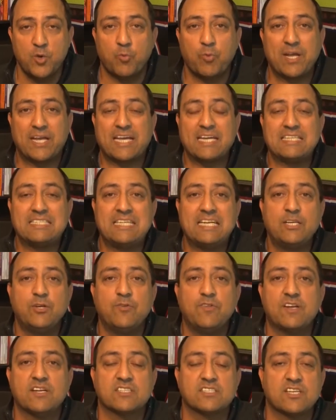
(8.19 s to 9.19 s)
We
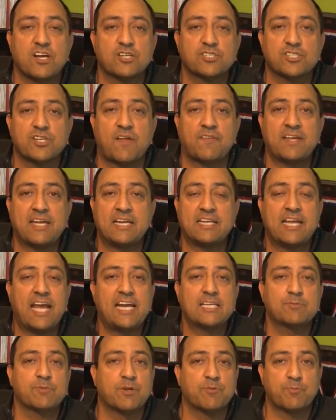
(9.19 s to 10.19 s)
continue the discussion on the
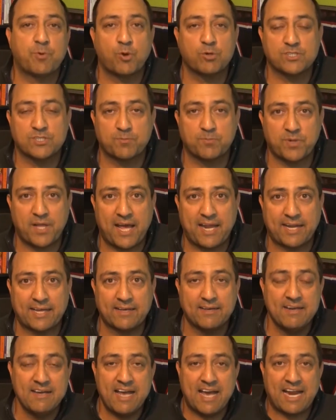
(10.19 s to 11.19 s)
engagement approach to planning,